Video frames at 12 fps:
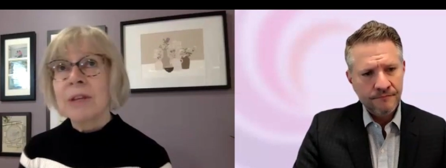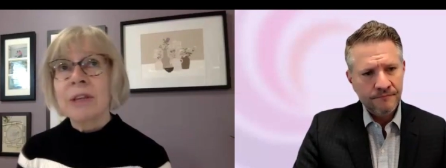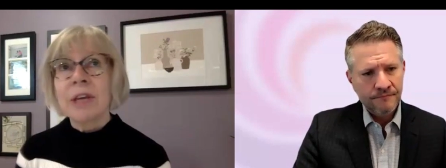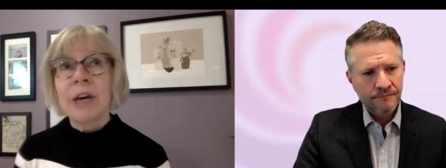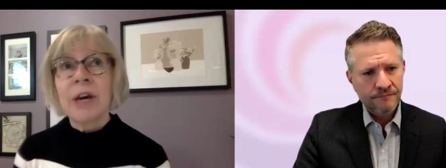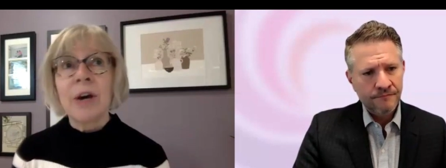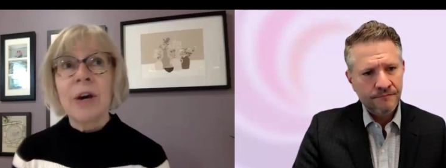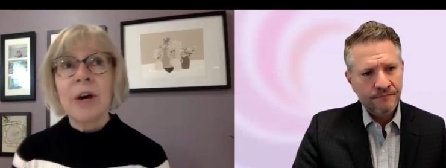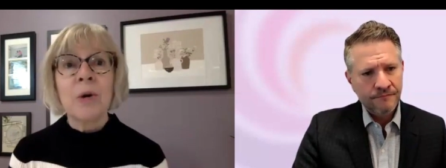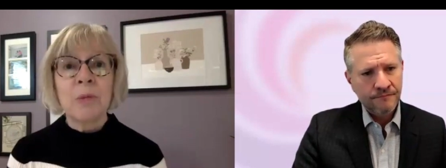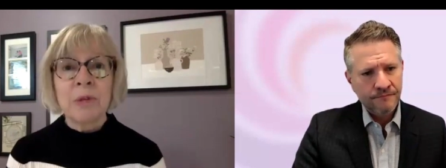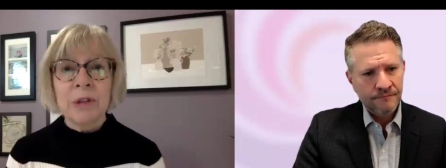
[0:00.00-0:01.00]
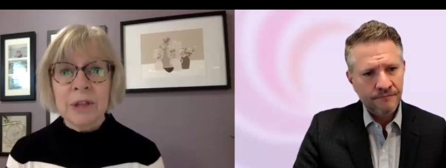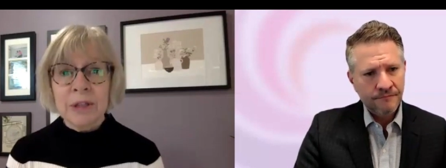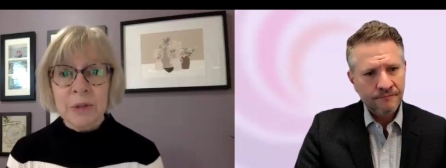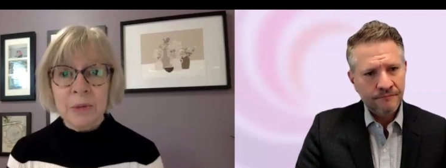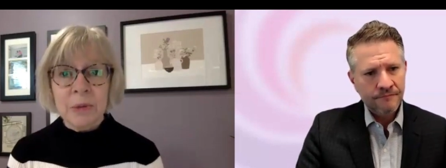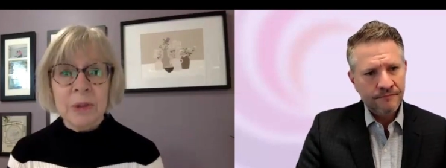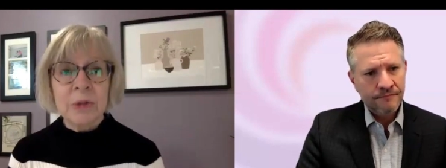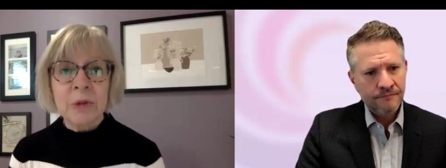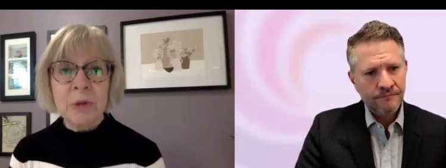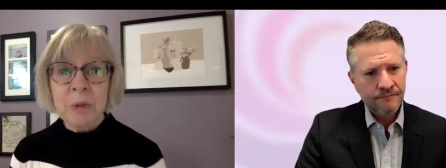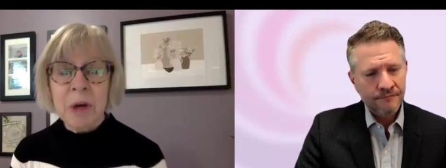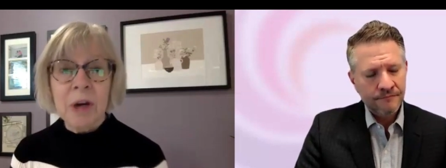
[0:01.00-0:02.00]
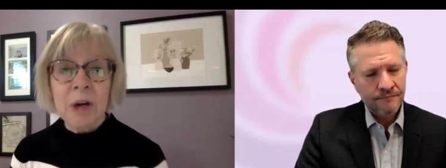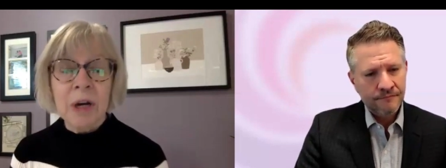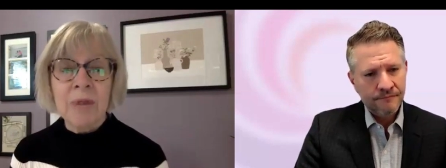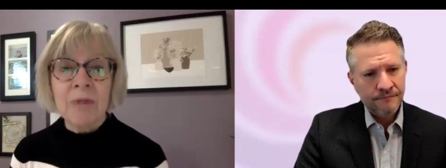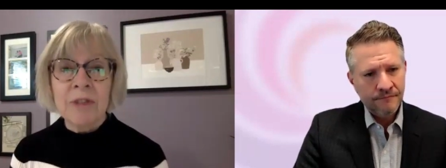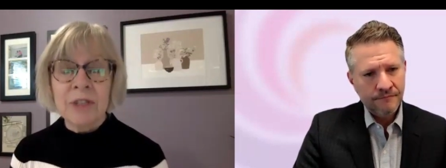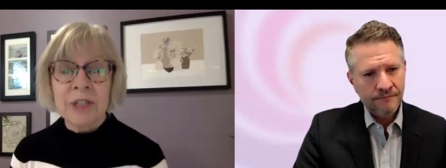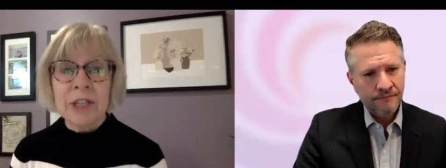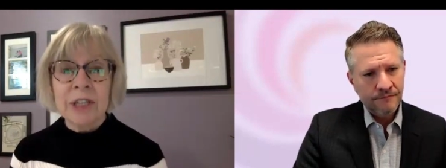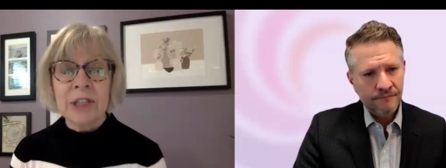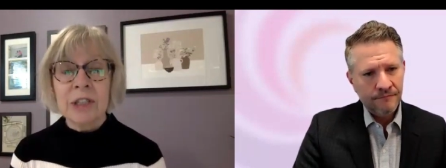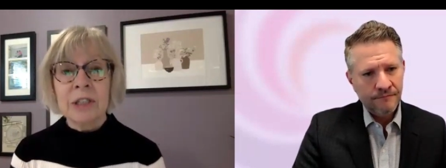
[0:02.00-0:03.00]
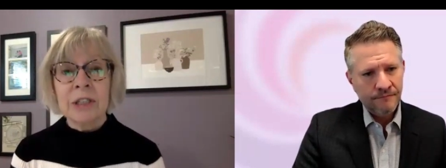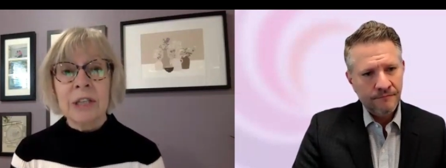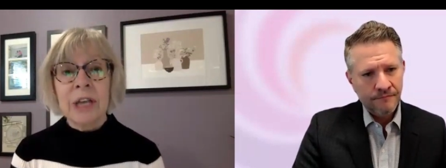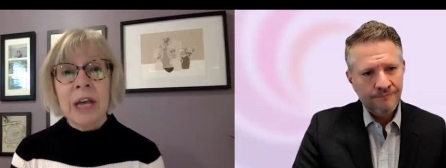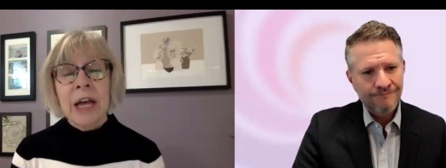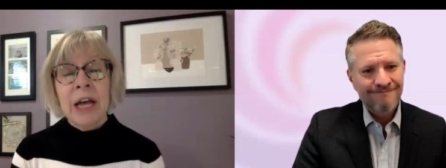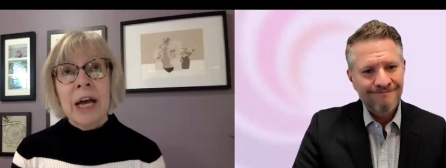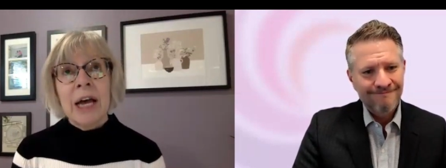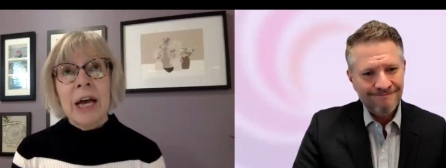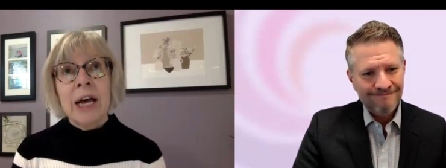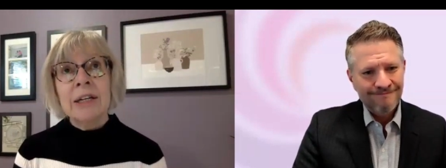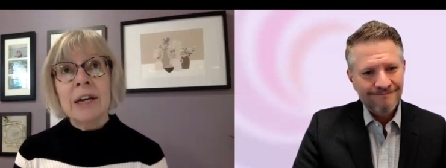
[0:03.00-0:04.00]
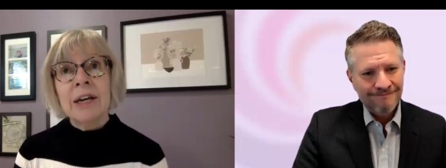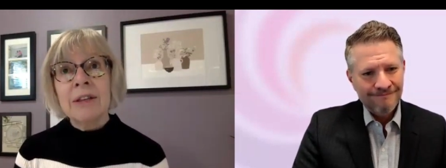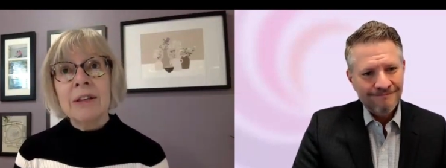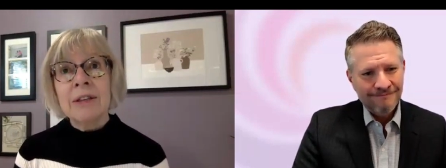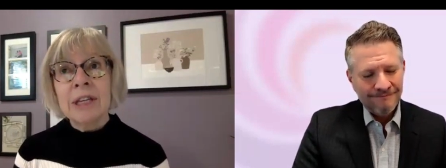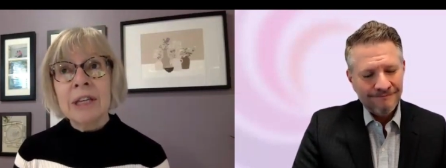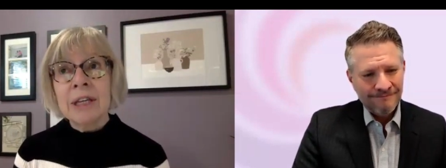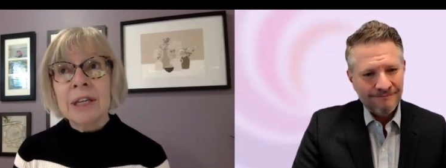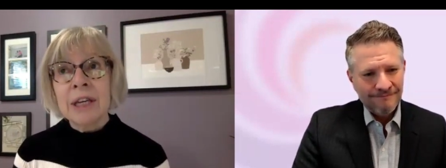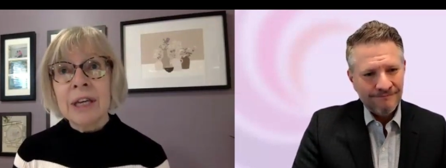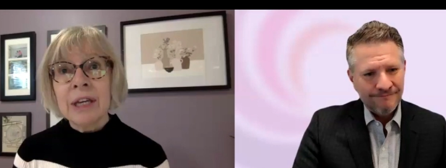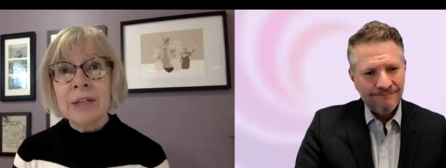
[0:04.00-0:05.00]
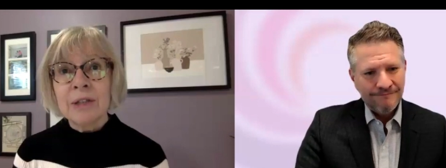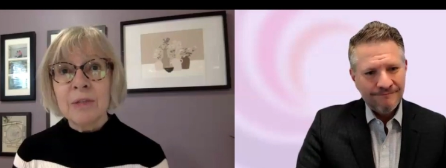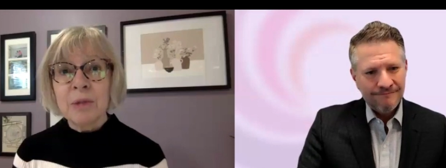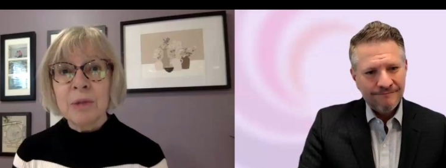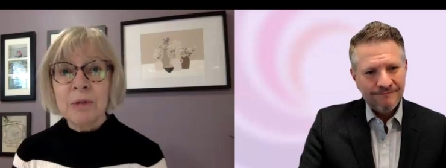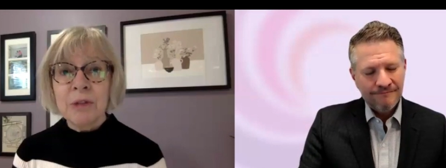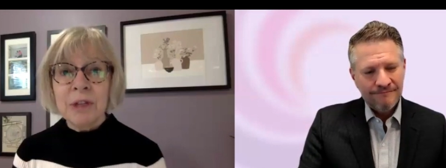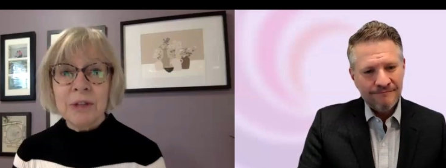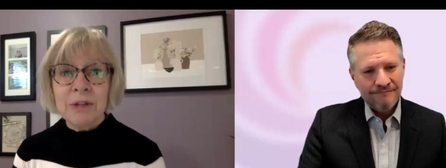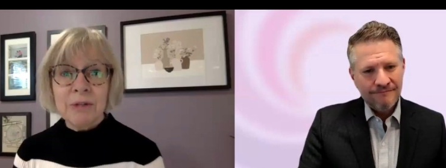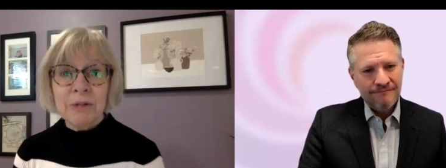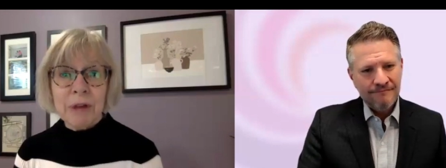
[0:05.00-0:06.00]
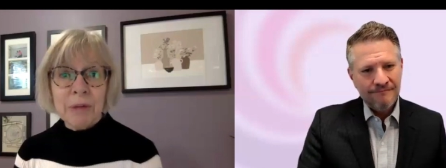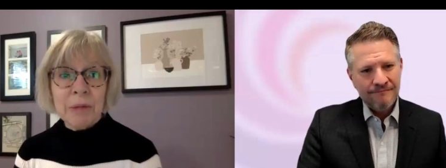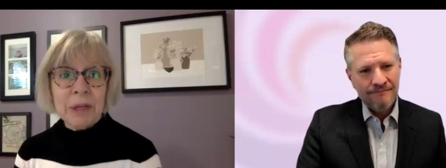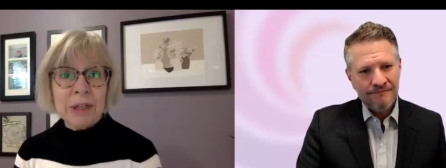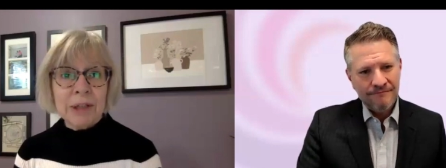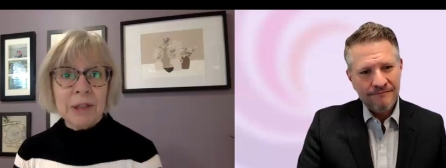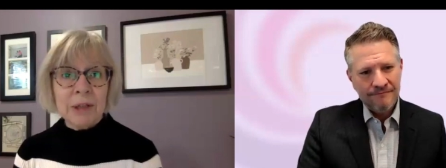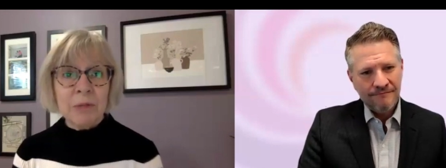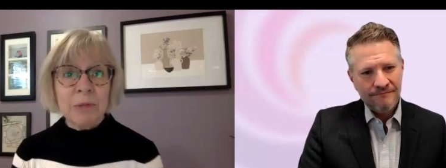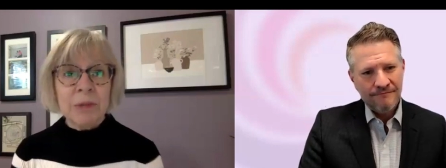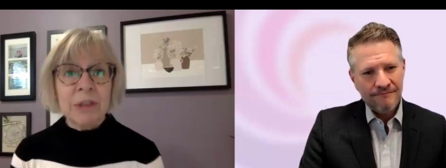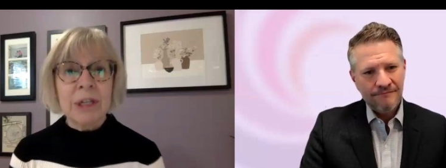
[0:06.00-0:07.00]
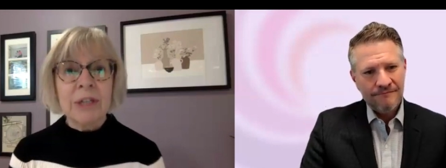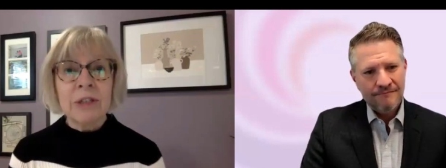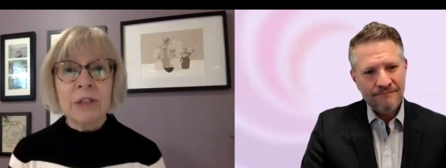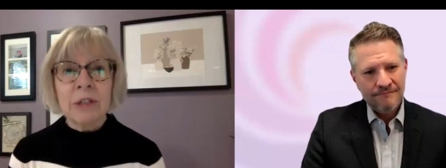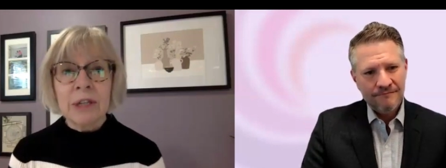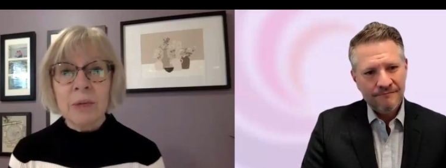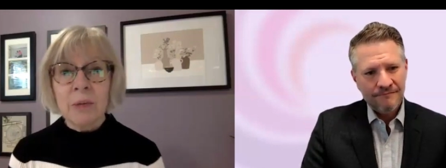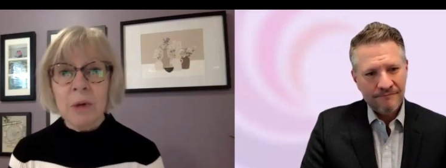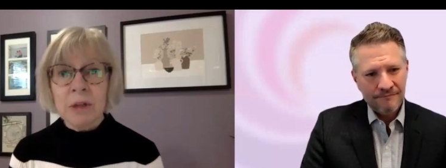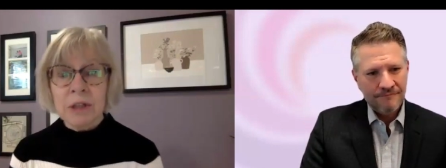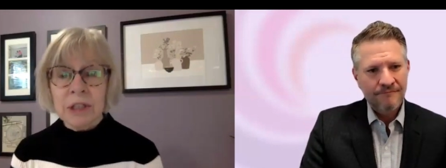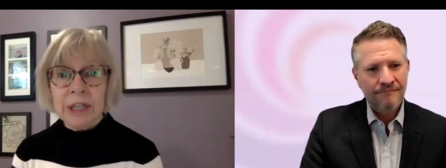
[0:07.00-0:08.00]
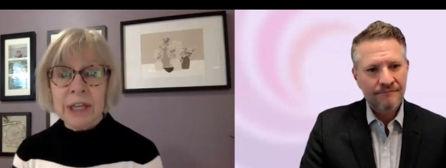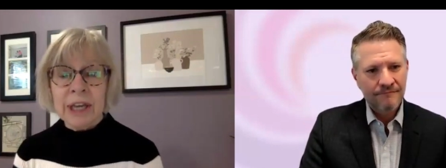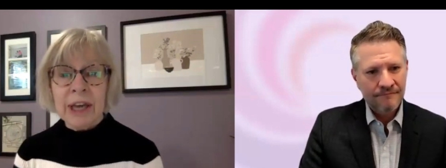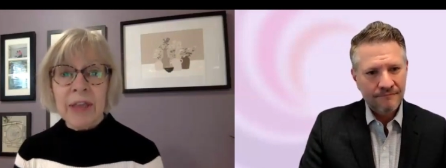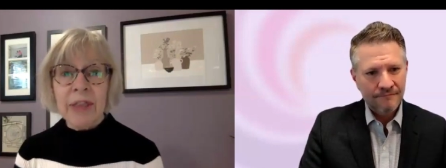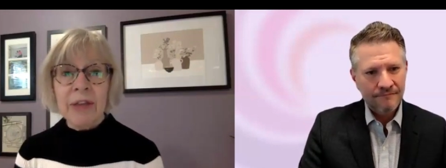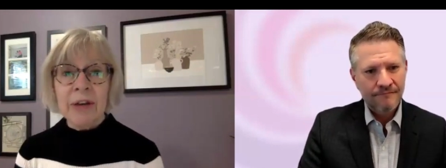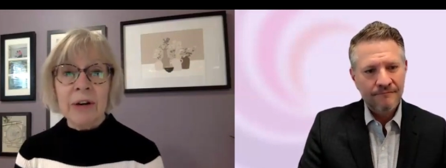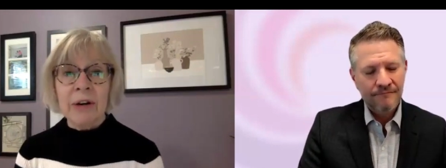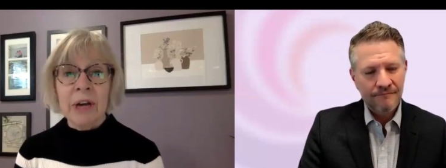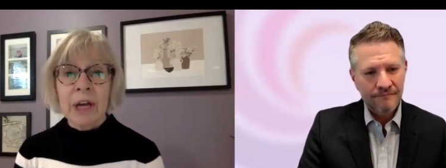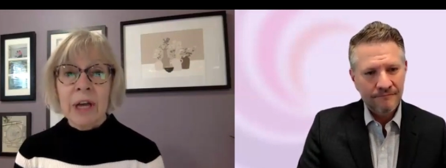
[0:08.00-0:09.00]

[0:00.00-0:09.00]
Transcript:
Speaker 1: the hope that this will spark conversations. And I think it's a movie that families could potentially watch together